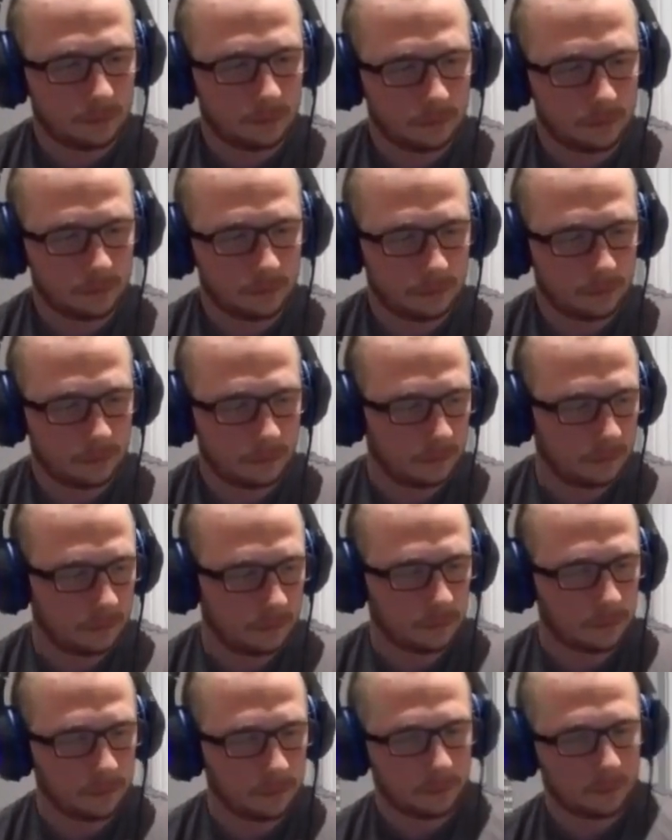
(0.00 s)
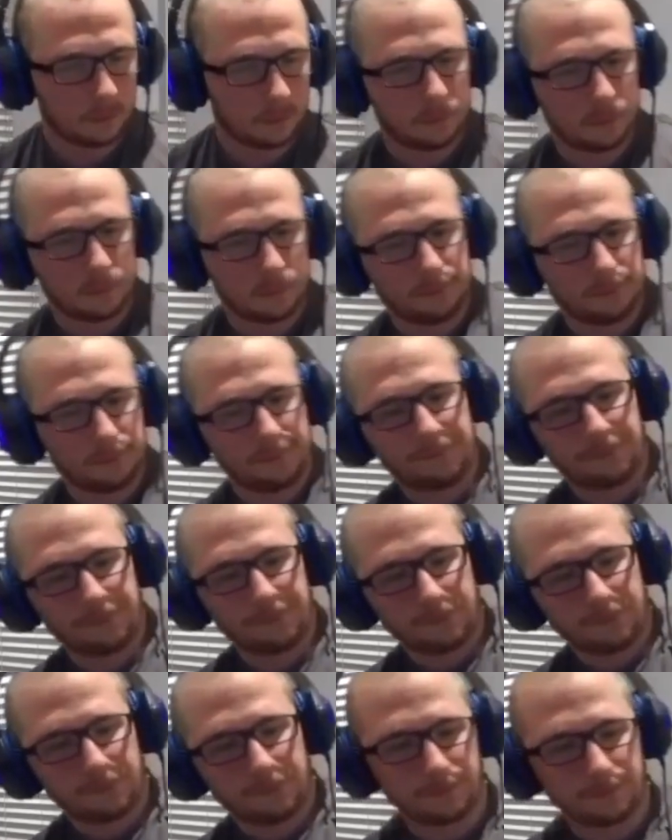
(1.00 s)
an, in it's, it's an
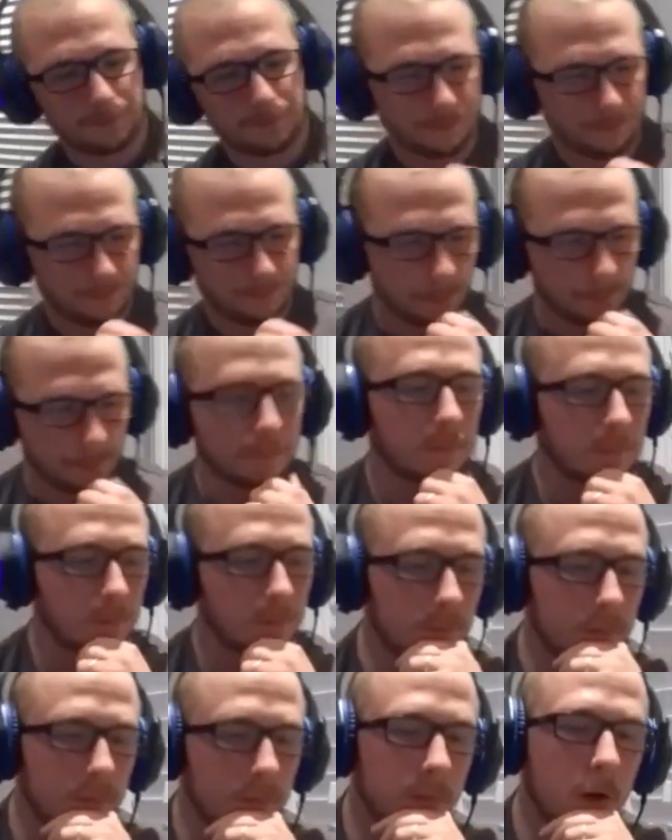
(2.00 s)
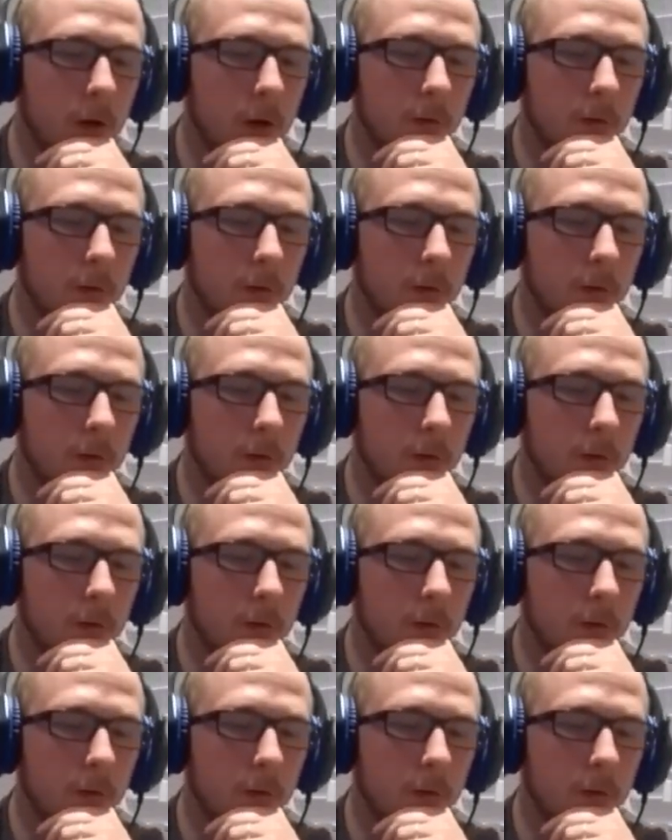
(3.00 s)
epidemic. It has